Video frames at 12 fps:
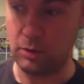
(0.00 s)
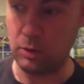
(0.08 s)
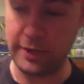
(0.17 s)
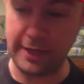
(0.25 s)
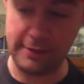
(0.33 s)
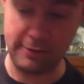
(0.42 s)

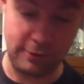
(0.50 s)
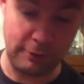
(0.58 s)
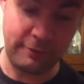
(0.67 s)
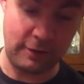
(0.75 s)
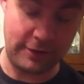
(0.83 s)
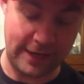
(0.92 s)
Okay, so
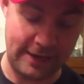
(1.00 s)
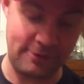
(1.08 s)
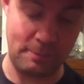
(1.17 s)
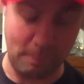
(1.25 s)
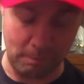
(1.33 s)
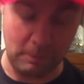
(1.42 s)
far that has
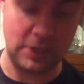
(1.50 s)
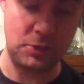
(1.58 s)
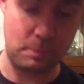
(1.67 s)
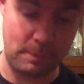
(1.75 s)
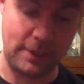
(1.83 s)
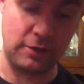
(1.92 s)
a
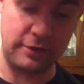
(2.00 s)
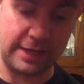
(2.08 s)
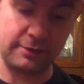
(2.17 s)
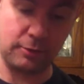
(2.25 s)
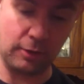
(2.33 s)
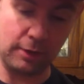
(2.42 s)
much bigger
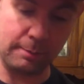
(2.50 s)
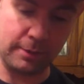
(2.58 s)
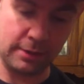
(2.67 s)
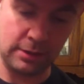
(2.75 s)
death grip.